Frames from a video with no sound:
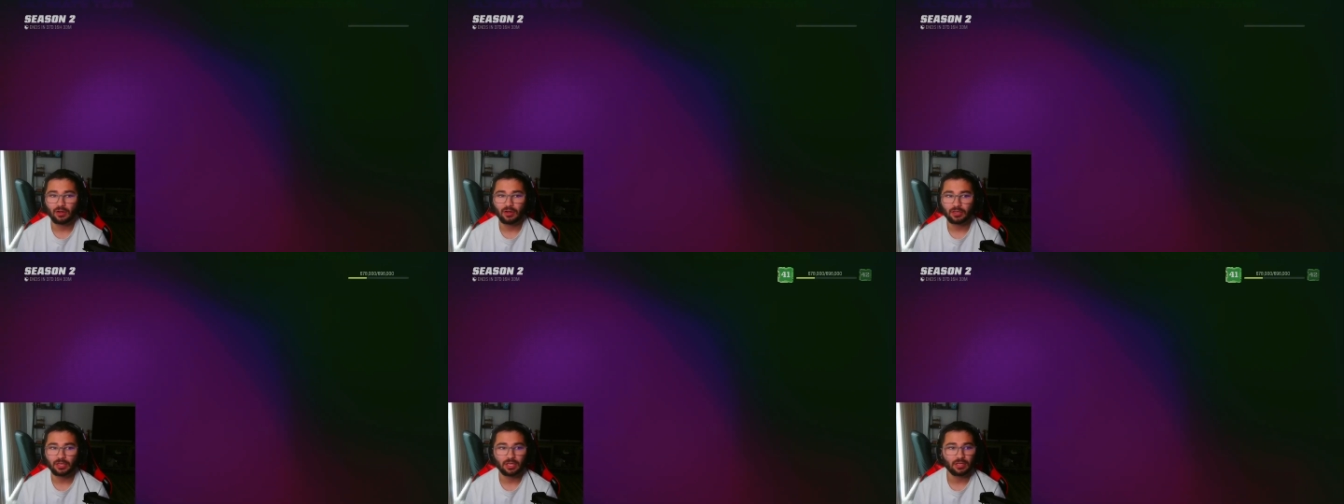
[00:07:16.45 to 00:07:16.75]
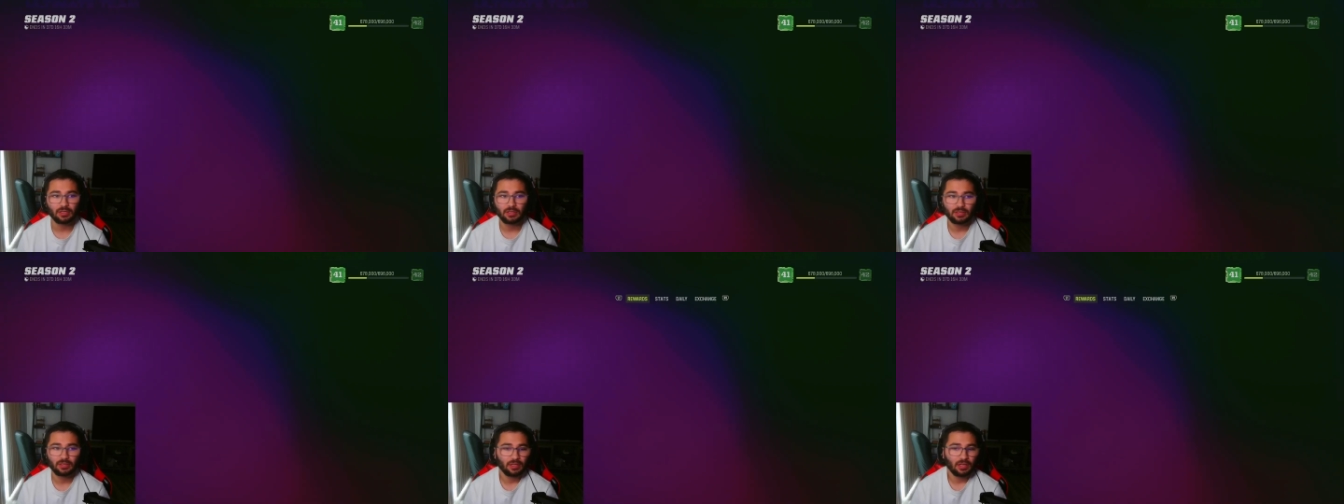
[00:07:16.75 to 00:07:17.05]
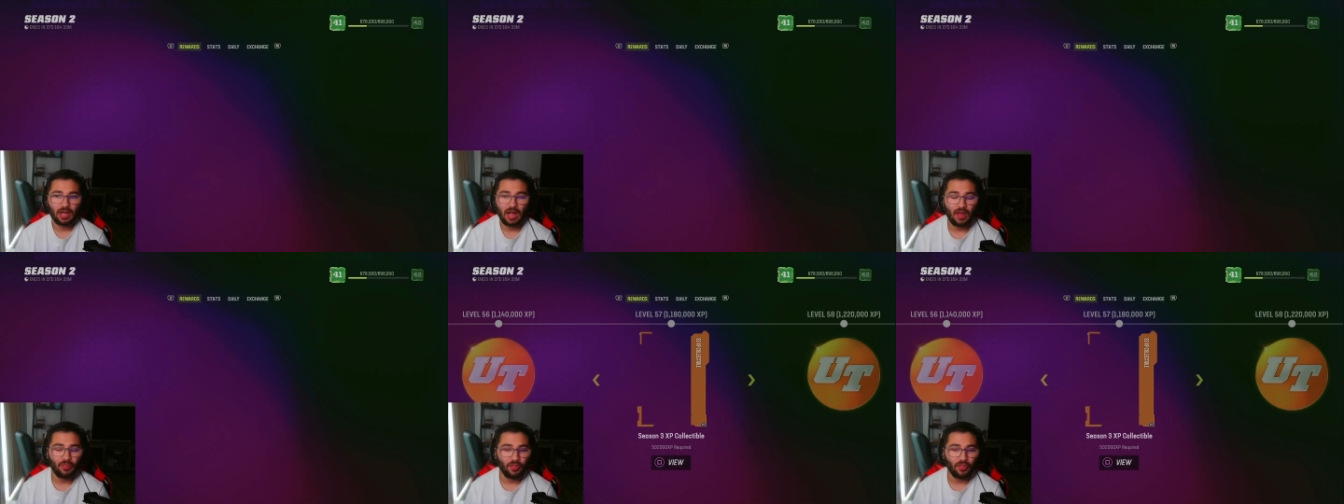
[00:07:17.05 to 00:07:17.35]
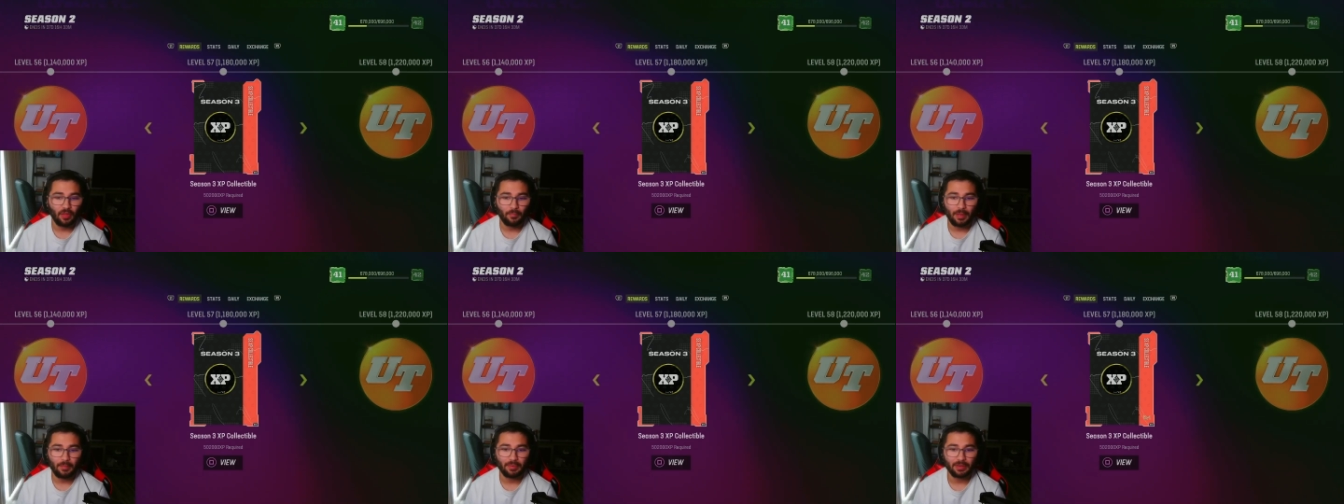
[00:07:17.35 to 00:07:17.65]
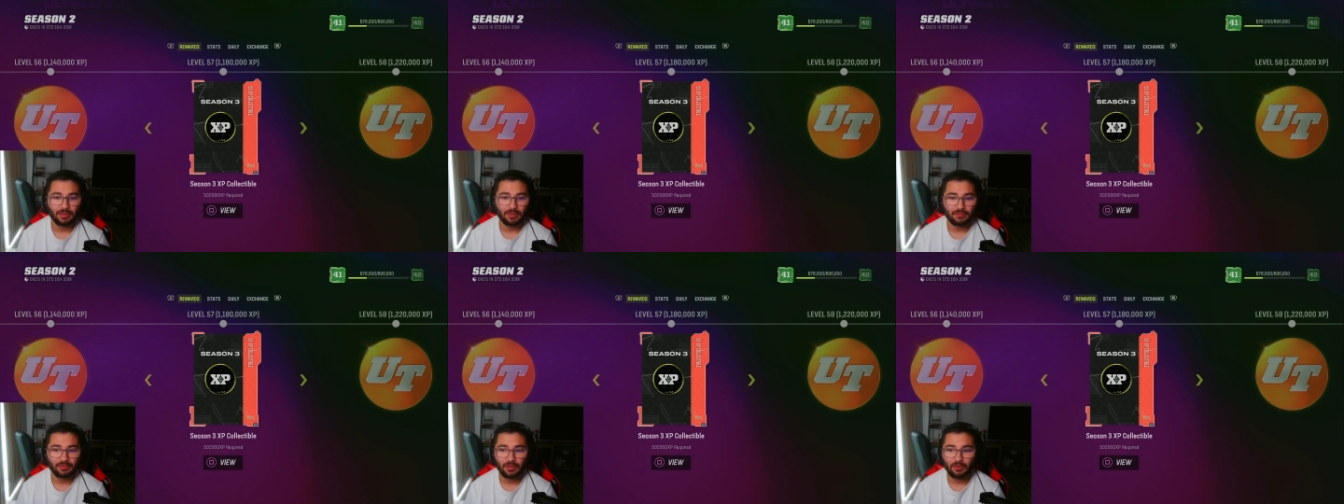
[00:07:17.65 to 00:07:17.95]
Okay, I thought
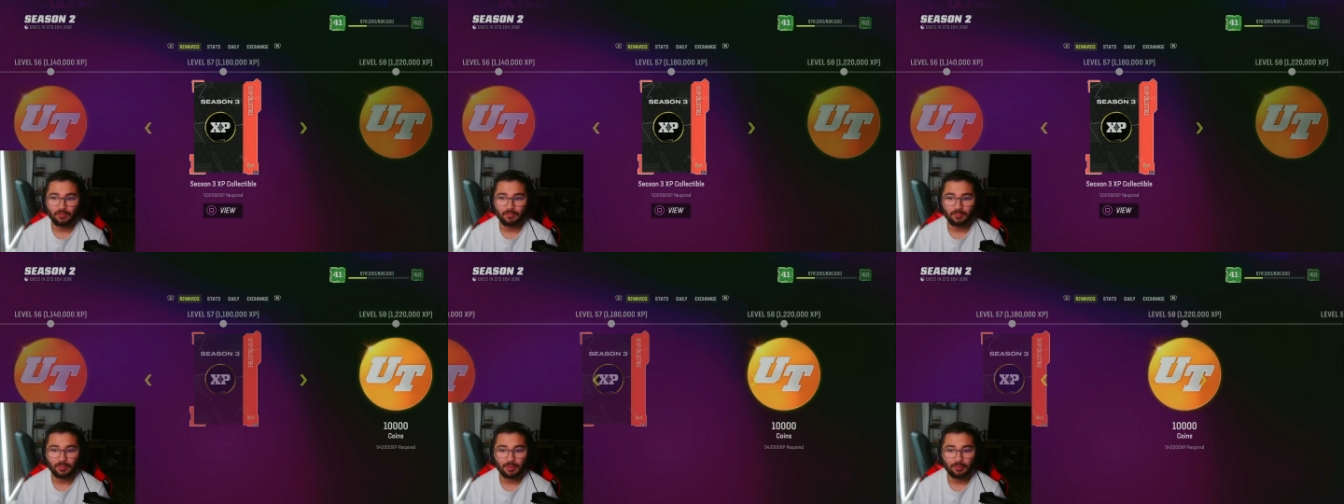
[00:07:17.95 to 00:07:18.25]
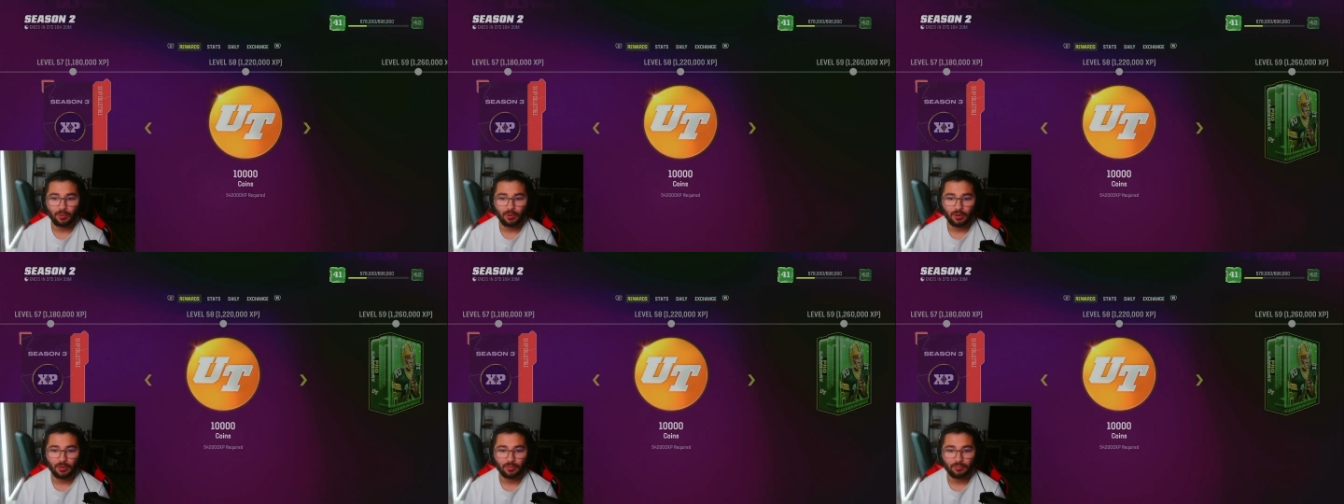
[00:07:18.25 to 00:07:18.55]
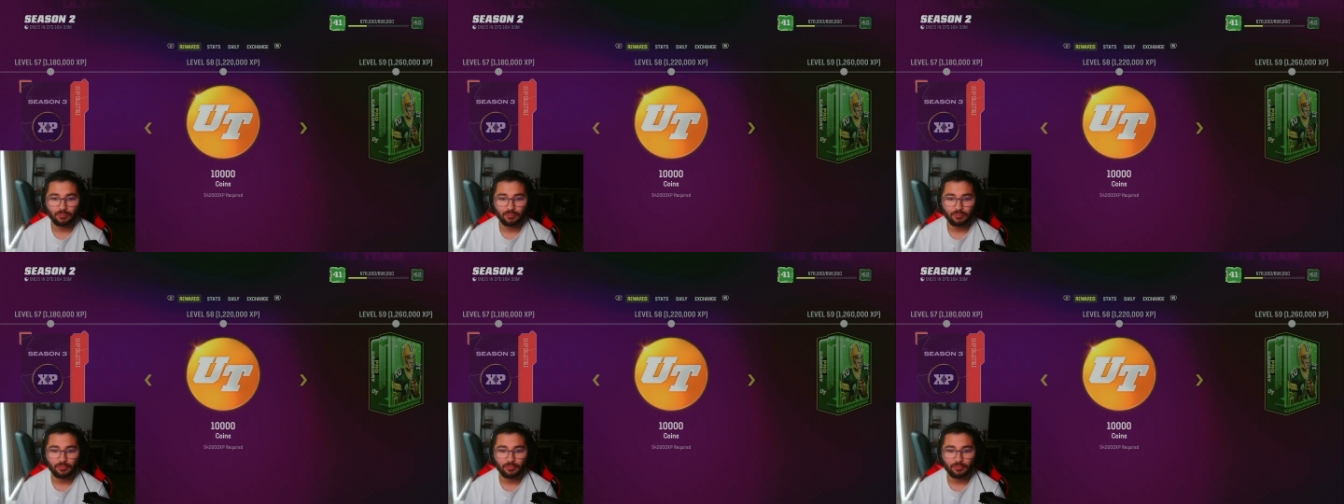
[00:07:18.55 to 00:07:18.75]
maybe there would be more.